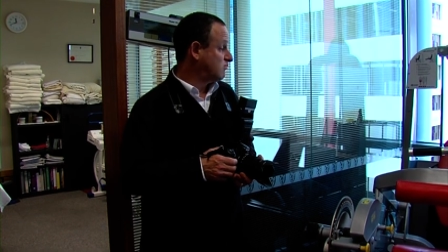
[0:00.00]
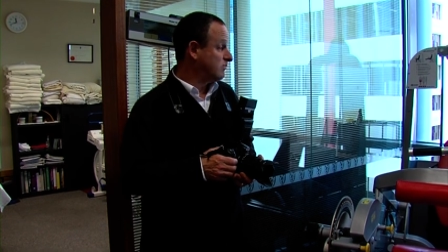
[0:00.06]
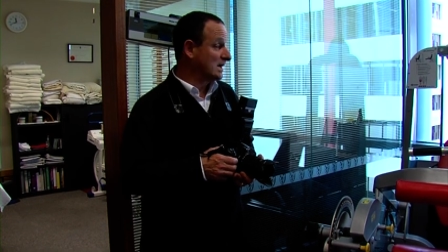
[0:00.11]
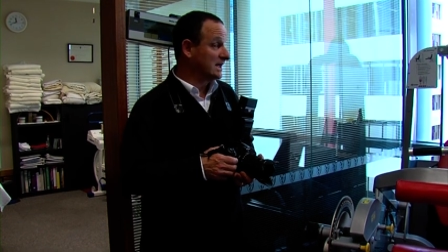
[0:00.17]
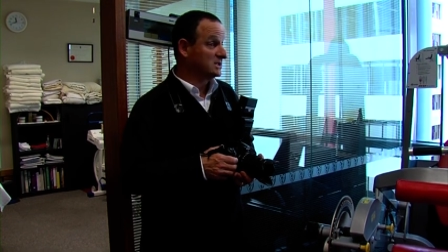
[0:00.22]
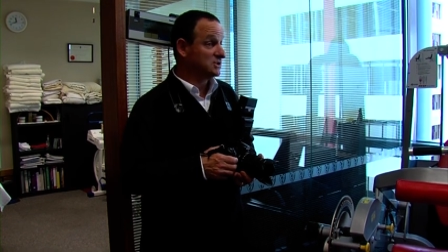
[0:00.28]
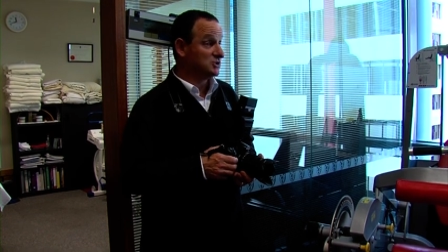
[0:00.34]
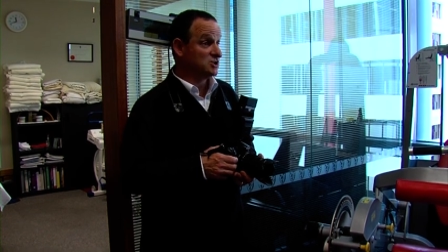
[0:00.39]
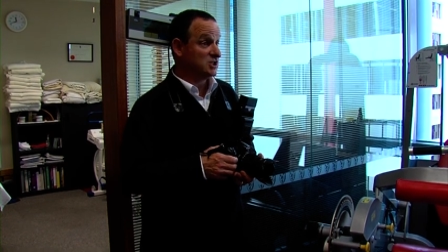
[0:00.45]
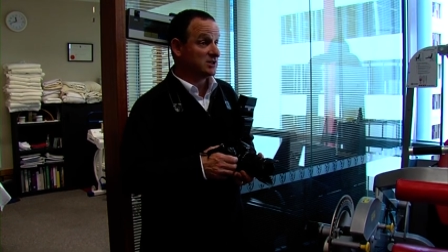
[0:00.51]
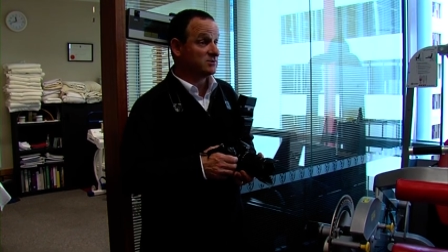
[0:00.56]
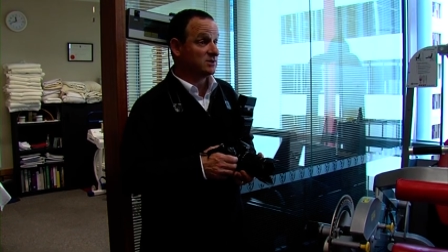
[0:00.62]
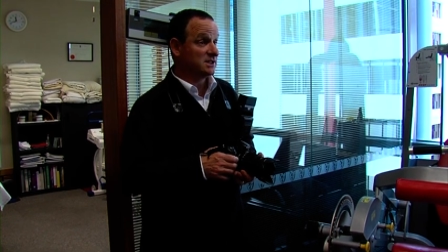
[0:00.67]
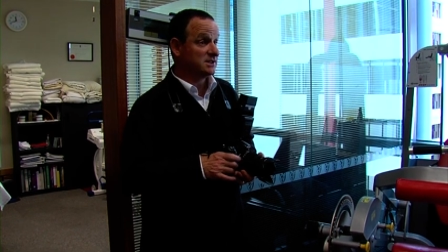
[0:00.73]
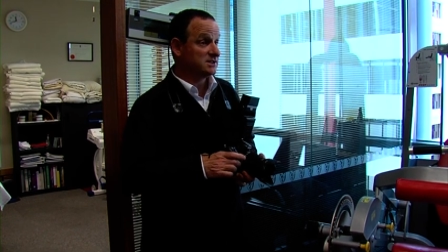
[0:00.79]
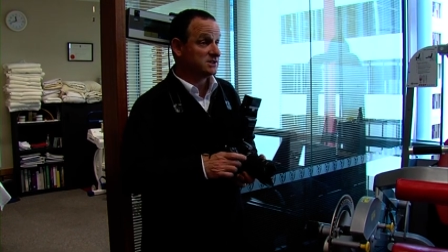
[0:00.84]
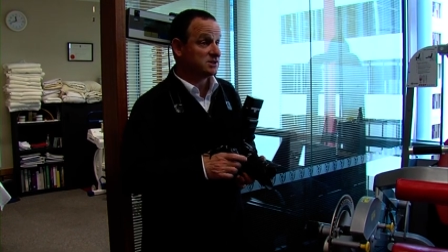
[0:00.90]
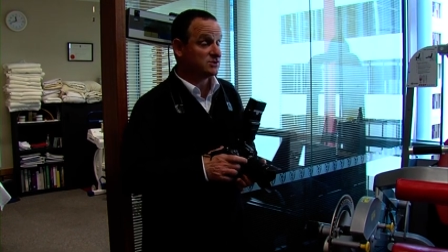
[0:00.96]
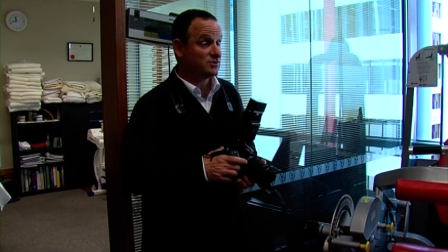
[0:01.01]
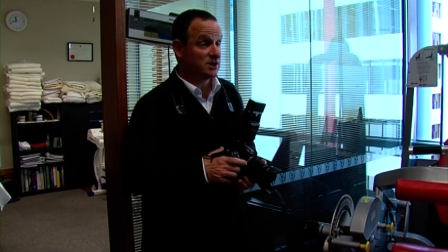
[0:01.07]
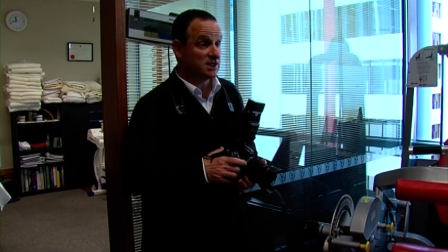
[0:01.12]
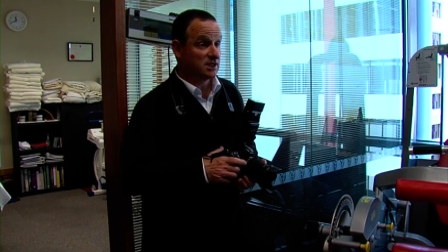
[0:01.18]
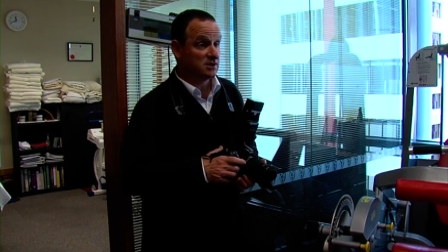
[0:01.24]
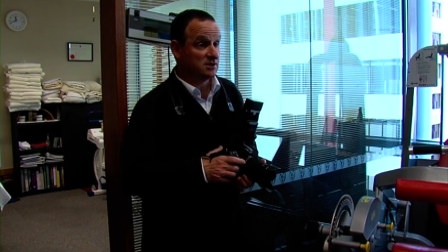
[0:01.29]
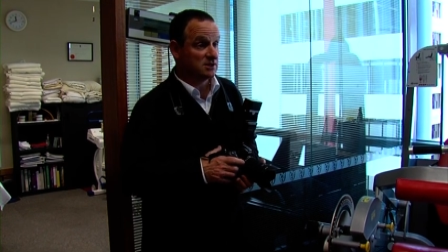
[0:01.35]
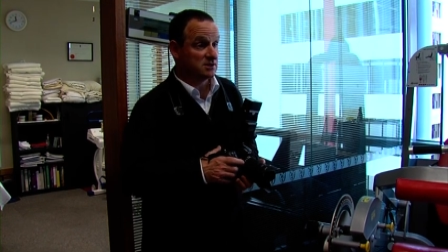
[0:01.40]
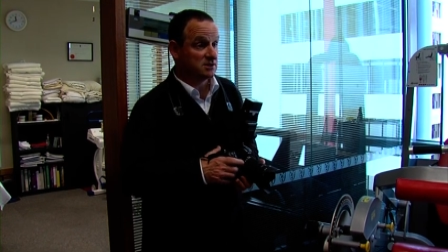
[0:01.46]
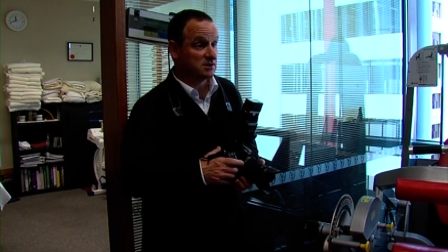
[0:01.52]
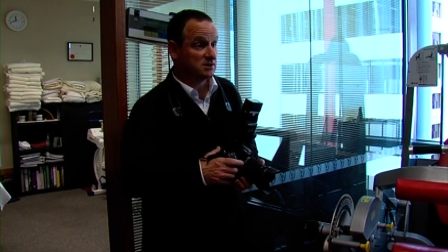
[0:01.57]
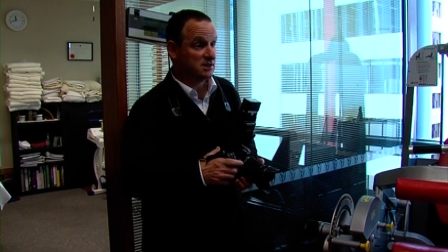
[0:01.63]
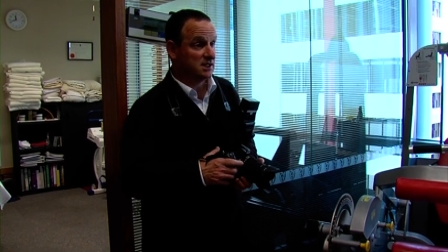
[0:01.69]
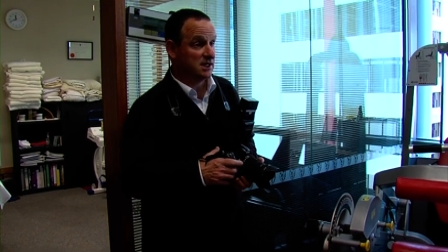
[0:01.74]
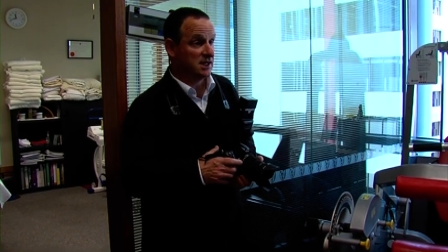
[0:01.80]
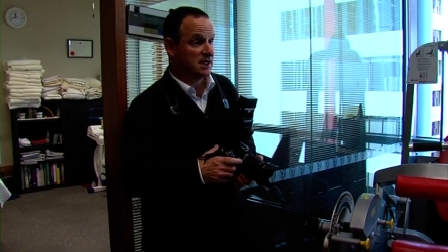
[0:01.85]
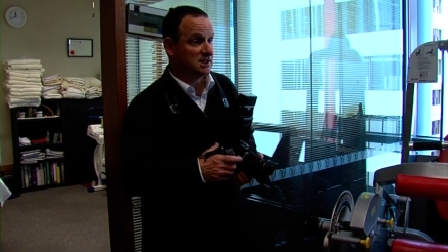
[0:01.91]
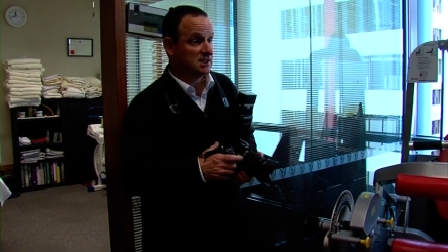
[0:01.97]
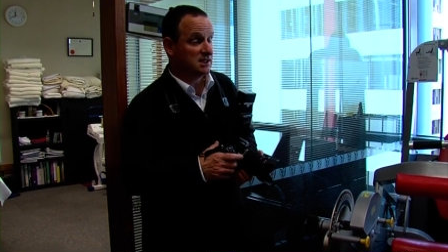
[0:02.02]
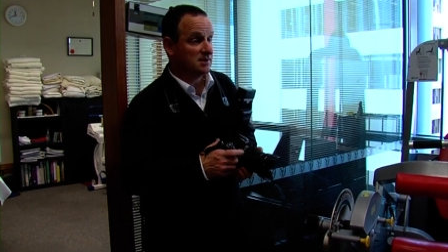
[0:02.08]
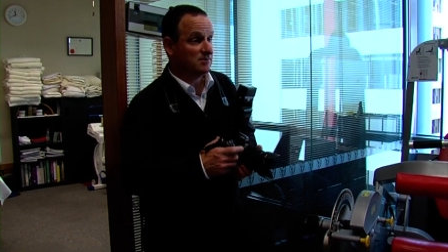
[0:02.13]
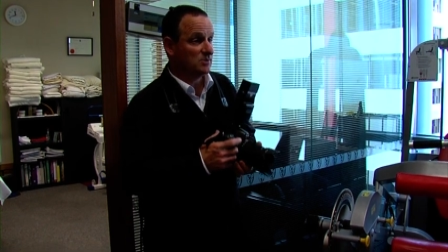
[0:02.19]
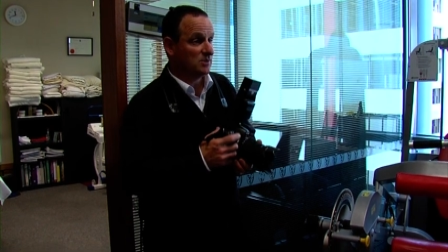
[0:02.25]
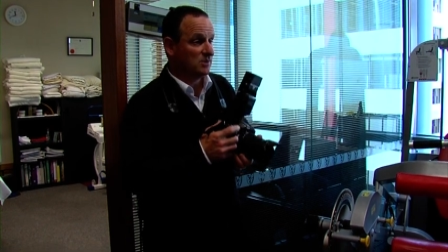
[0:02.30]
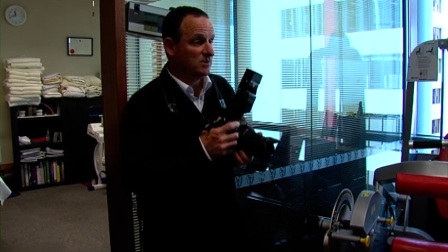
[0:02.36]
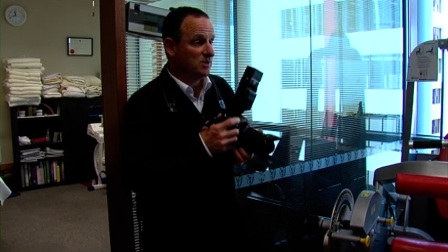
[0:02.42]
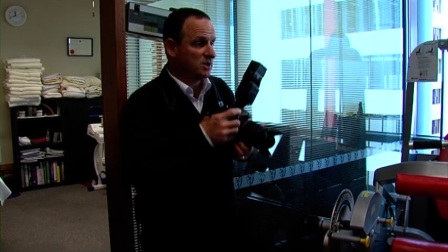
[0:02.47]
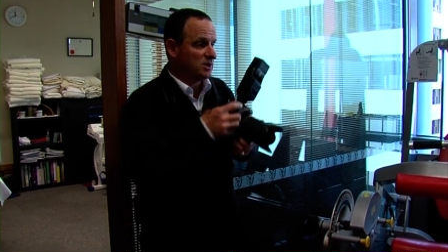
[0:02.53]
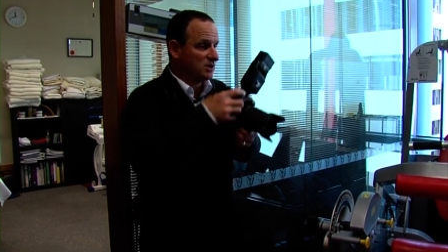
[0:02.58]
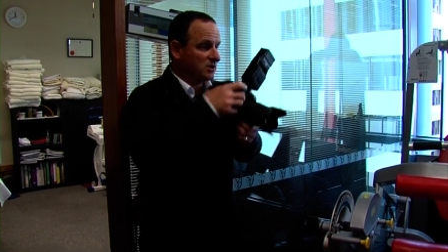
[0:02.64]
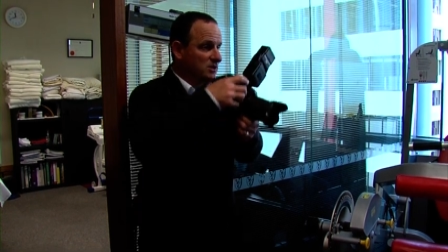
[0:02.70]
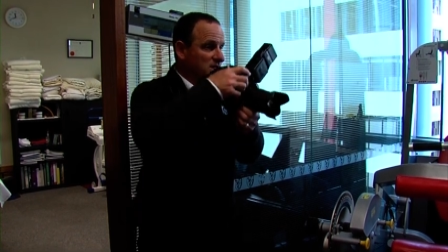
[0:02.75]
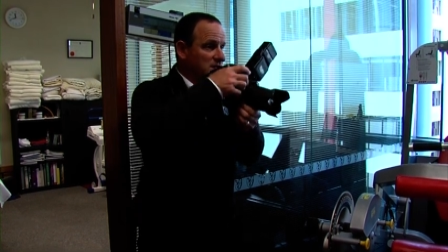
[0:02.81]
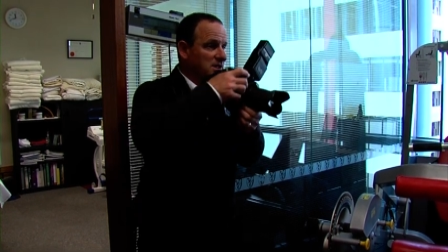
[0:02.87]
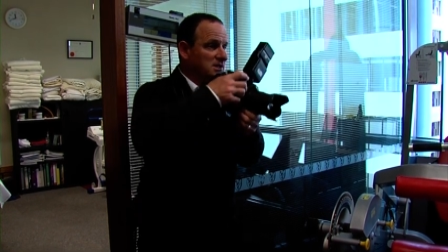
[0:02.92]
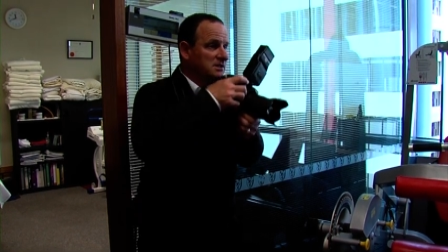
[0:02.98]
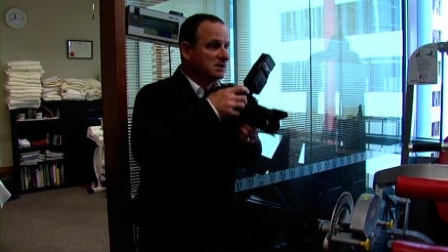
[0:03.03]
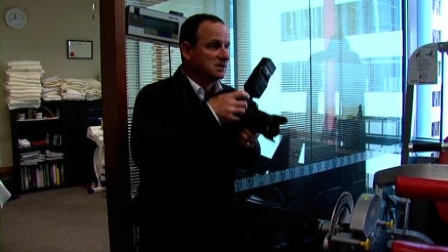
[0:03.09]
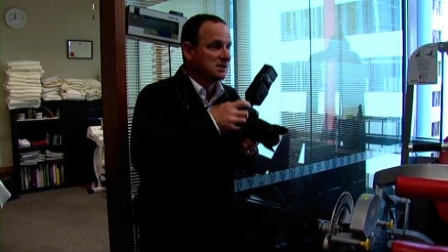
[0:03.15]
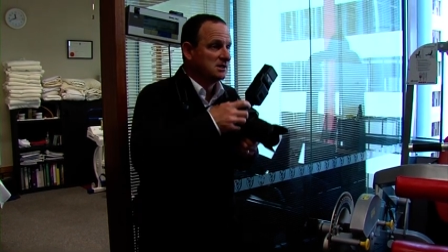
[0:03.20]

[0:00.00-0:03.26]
But generally, this is really good, and we're working on